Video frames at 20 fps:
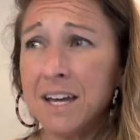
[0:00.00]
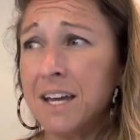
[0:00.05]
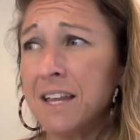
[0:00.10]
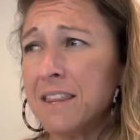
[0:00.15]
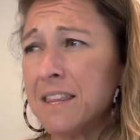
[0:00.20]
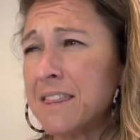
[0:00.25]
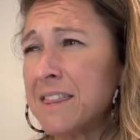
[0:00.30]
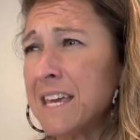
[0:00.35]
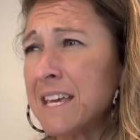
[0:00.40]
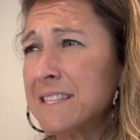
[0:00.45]

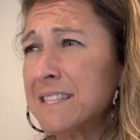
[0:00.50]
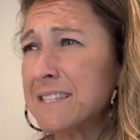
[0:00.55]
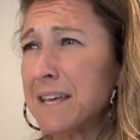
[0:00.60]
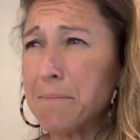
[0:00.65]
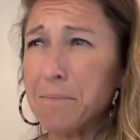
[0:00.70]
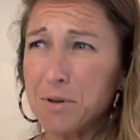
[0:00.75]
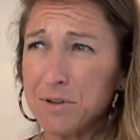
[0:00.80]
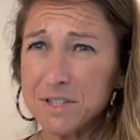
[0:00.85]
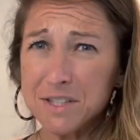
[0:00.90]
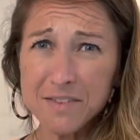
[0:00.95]
the things that
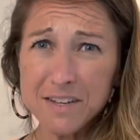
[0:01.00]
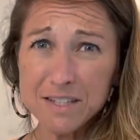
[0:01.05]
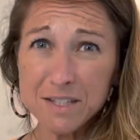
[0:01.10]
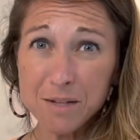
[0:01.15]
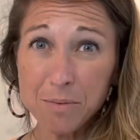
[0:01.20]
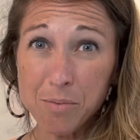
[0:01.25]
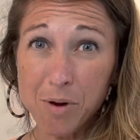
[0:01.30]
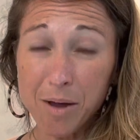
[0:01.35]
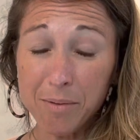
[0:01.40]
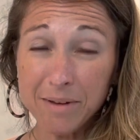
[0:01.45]
most of us are
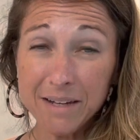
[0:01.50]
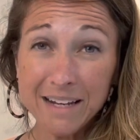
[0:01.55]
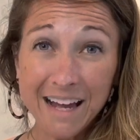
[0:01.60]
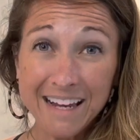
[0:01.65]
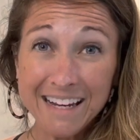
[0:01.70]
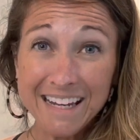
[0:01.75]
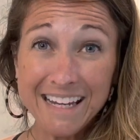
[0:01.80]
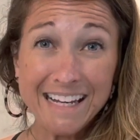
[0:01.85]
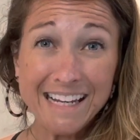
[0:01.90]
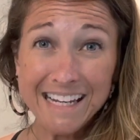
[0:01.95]
probably not
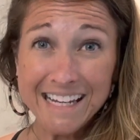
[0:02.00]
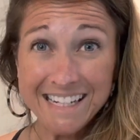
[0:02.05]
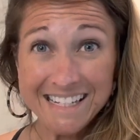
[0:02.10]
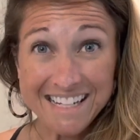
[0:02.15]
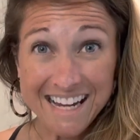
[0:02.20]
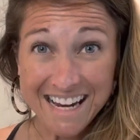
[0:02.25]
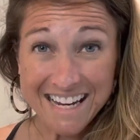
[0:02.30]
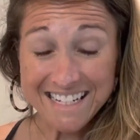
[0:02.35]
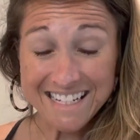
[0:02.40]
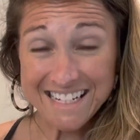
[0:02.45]
eating
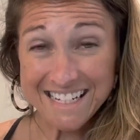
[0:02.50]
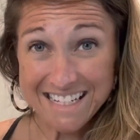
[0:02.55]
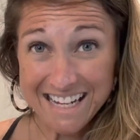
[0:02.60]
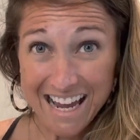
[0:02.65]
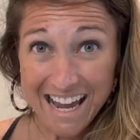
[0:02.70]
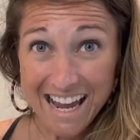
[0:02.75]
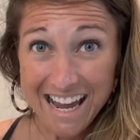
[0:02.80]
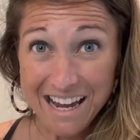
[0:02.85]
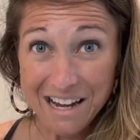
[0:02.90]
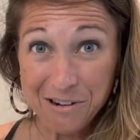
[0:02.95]
day to
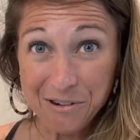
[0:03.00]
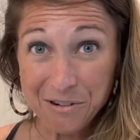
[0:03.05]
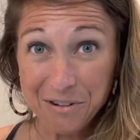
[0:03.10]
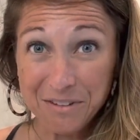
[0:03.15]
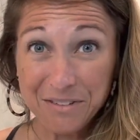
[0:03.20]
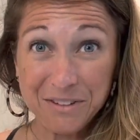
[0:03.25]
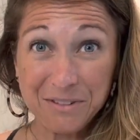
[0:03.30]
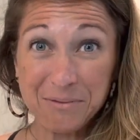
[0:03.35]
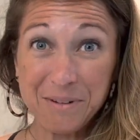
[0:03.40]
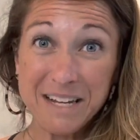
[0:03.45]
day or
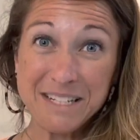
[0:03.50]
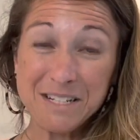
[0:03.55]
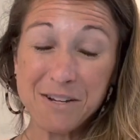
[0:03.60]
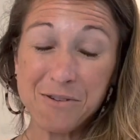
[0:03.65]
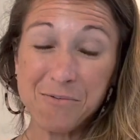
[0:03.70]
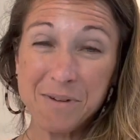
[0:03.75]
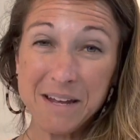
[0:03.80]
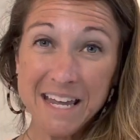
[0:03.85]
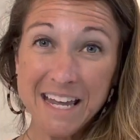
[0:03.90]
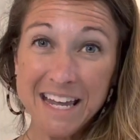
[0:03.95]
even week to
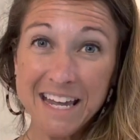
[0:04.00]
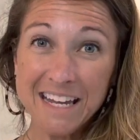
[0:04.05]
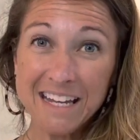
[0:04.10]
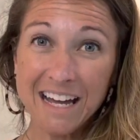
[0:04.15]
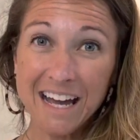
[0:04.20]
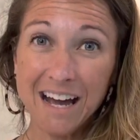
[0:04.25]
week,